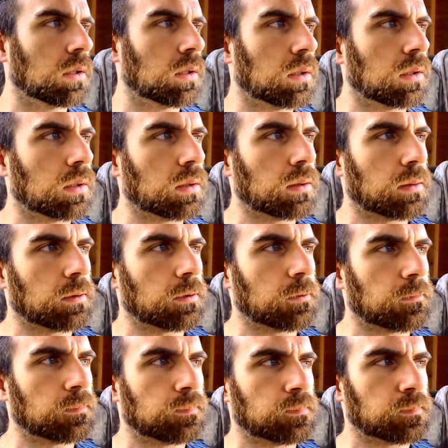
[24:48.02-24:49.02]

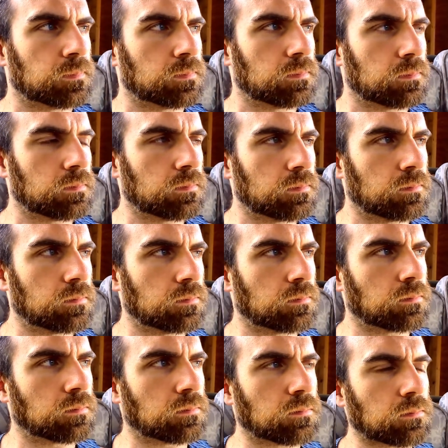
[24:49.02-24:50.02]

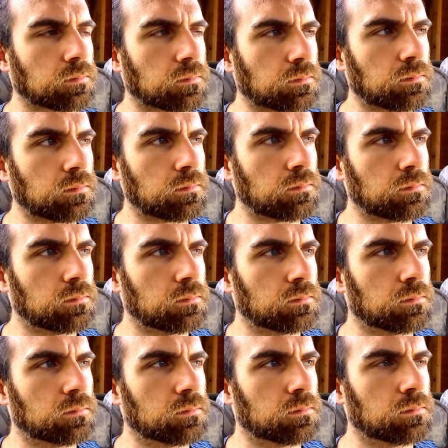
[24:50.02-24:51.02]

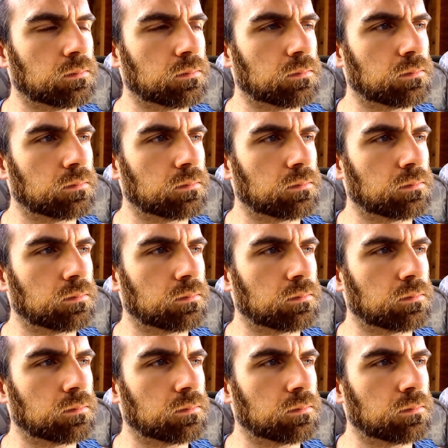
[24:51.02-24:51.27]
(no one is talking)